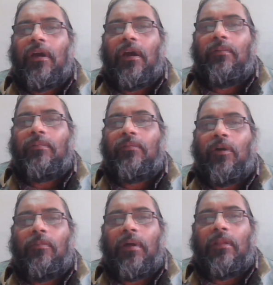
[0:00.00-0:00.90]
Hadoop
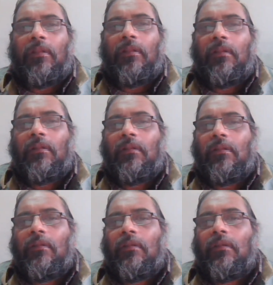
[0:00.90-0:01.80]
common.
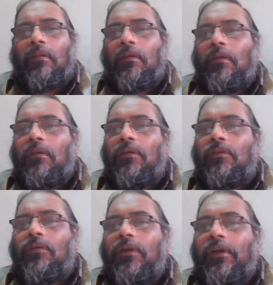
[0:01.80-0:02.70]

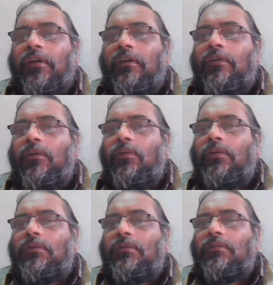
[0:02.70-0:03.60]
So it
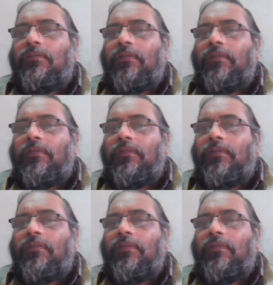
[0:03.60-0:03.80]
includes